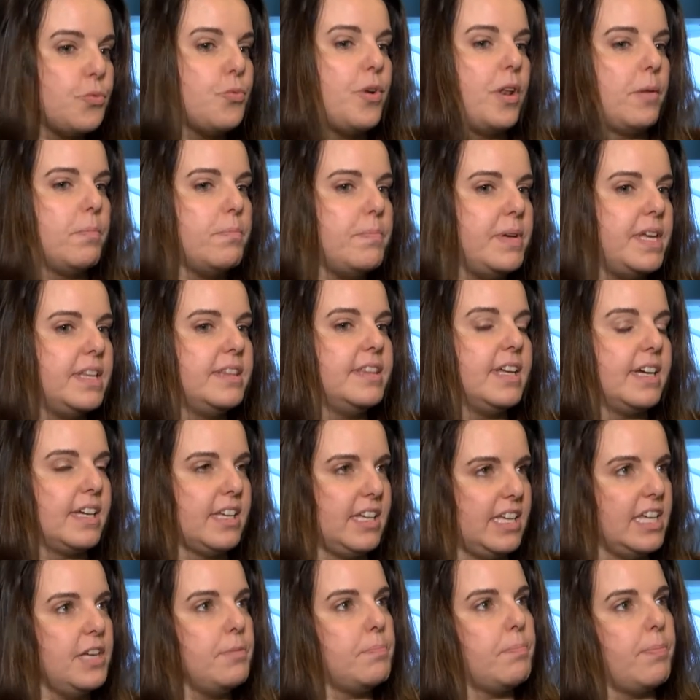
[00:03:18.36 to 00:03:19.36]
will be the
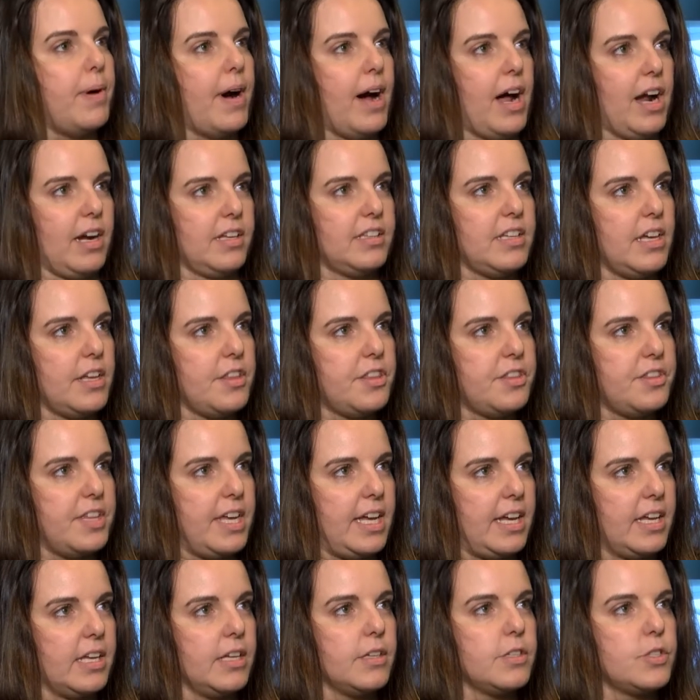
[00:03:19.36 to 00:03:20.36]
key part, I
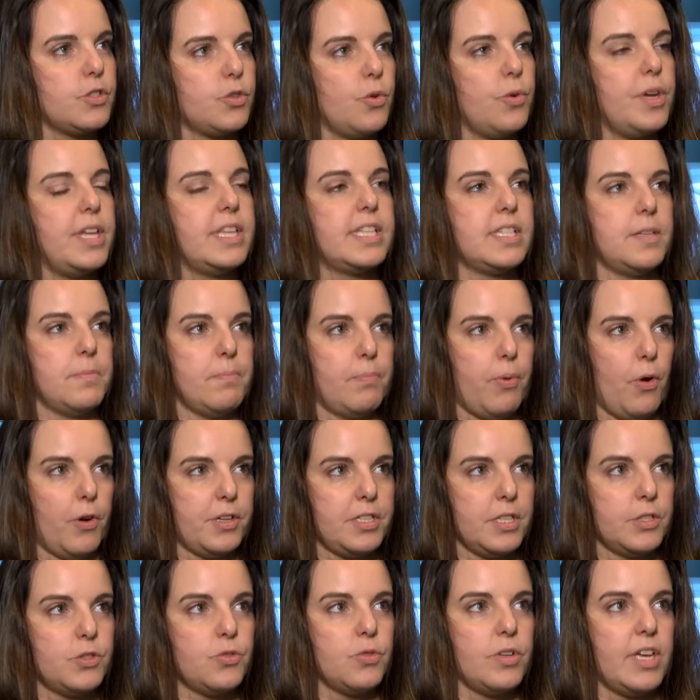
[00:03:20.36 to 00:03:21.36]
think. So it's
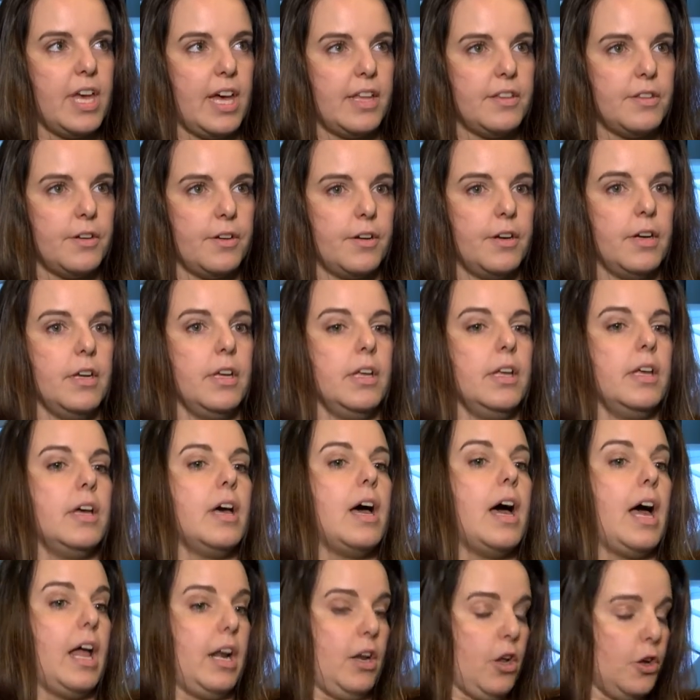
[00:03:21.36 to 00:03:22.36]
important to gather
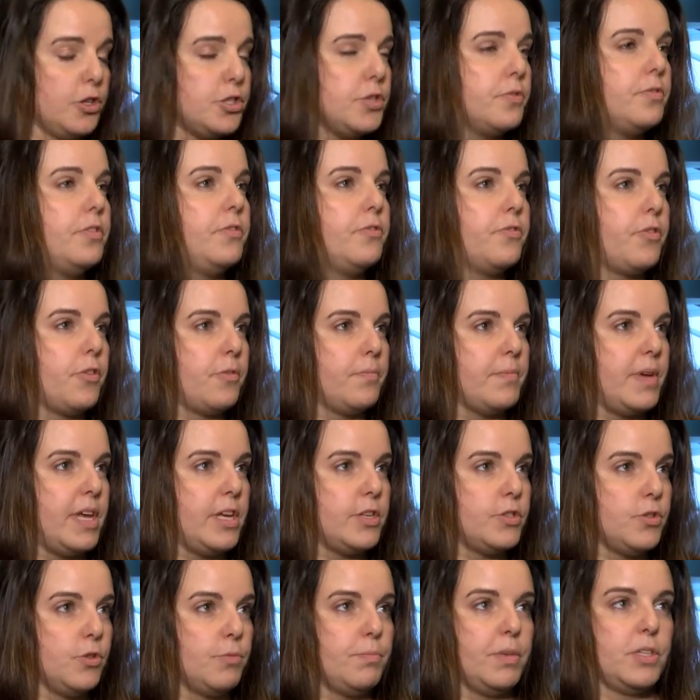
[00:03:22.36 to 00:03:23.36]
a lot of
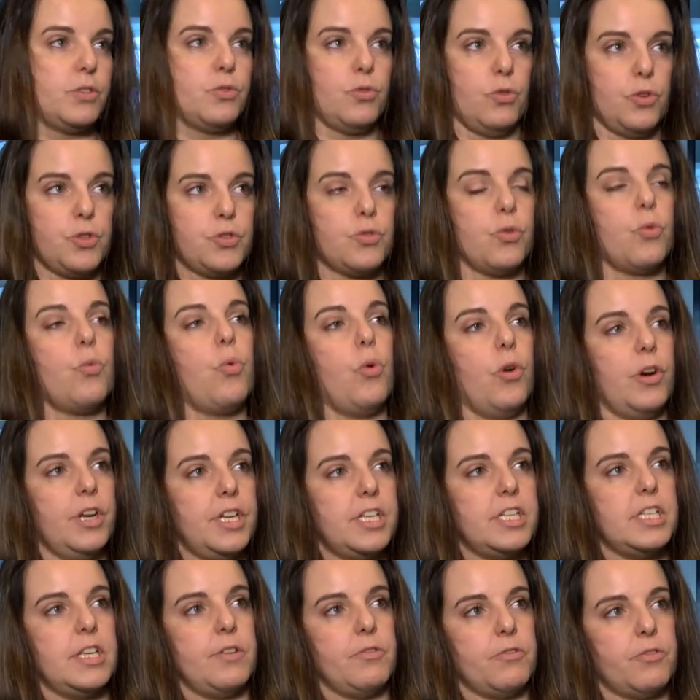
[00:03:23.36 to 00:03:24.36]
information, but also
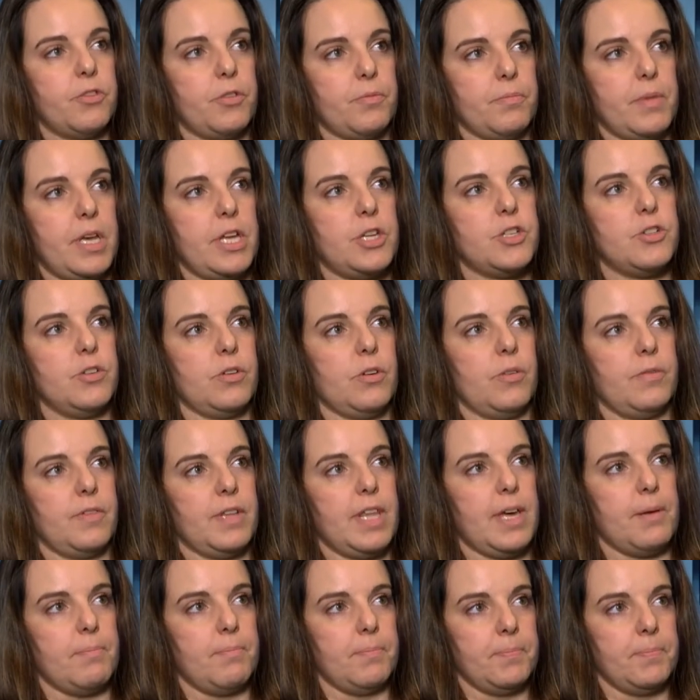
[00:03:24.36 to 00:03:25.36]
quality information on them.